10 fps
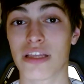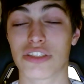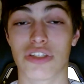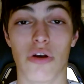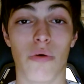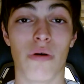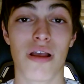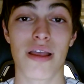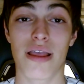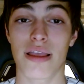So
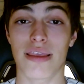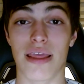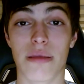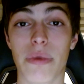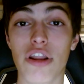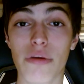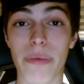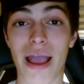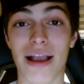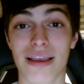getting Bader
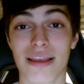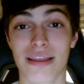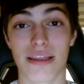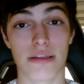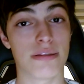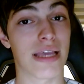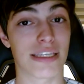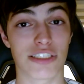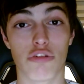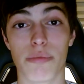back,
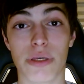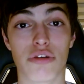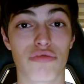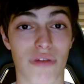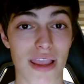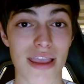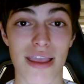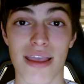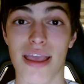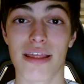yes, it will be
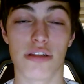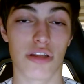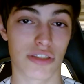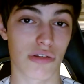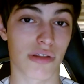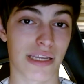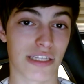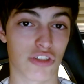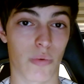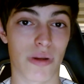great. And it does look like
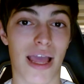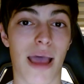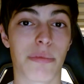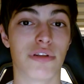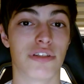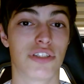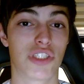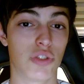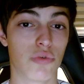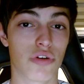it's going to happen
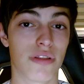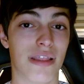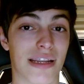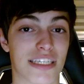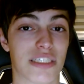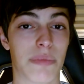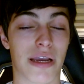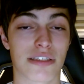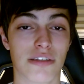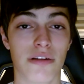sooner than
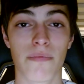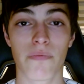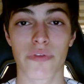expected.